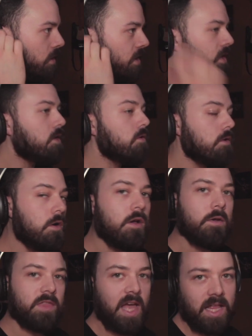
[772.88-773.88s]
going to hear
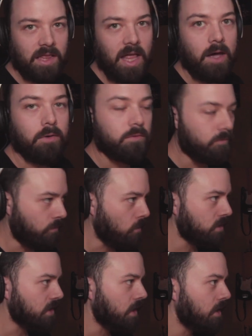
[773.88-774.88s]
that loud
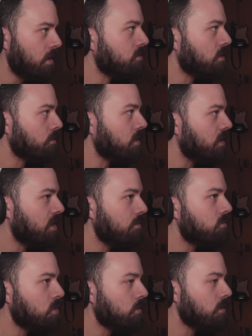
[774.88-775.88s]
forte. So I'm going to
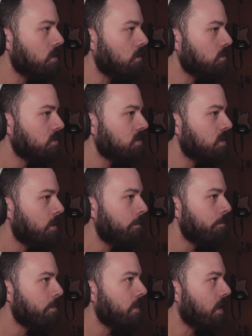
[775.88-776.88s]
keep tuning those.
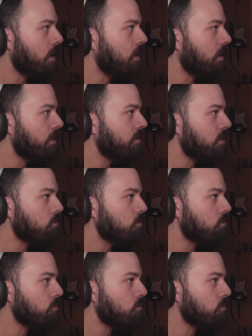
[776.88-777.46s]
And